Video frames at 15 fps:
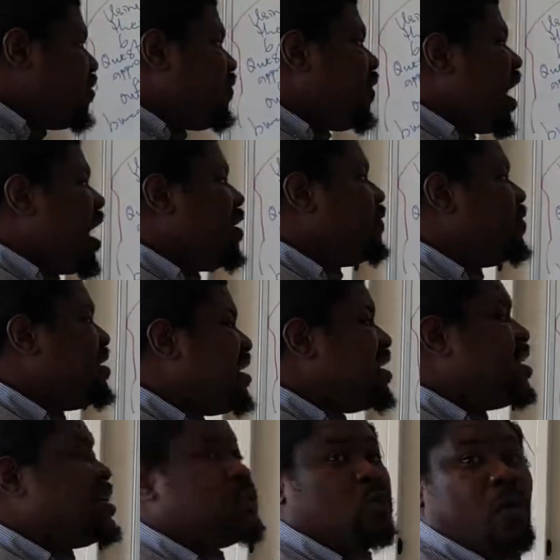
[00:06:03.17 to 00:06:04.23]
5, did
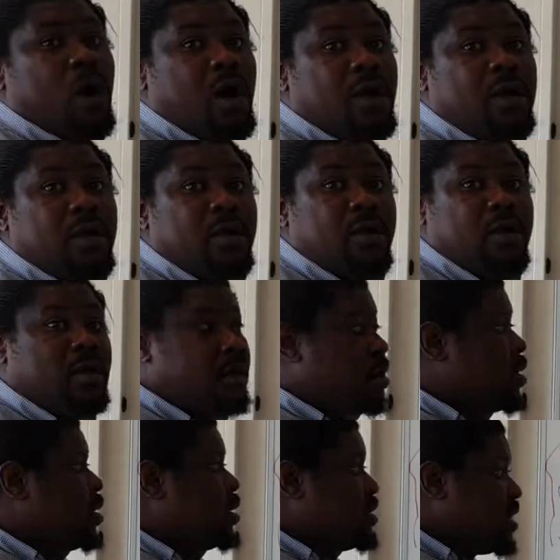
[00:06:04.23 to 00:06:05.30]
it work?
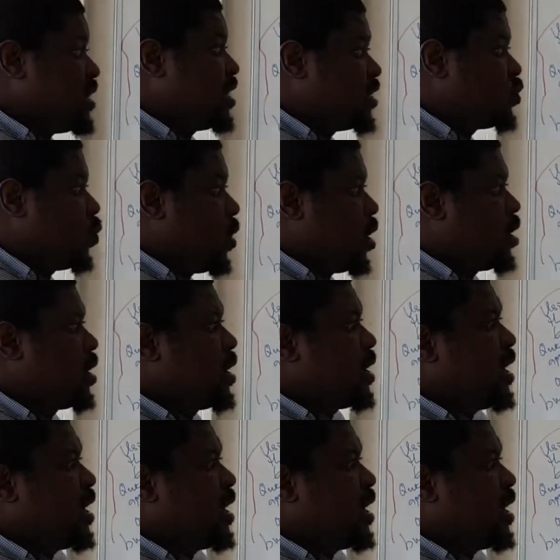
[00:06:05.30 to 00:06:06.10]
Did it work?